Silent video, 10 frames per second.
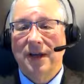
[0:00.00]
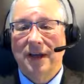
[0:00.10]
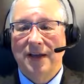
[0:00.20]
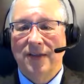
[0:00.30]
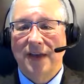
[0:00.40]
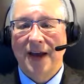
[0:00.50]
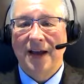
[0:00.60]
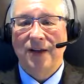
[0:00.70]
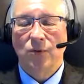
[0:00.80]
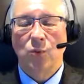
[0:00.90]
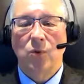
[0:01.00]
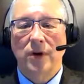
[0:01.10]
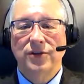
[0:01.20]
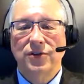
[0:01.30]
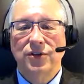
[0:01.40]
in that
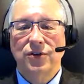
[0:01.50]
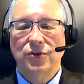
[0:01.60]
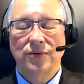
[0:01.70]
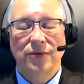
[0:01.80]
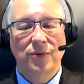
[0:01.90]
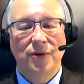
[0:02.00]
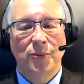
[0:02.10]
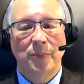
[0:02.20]
once you, if you will,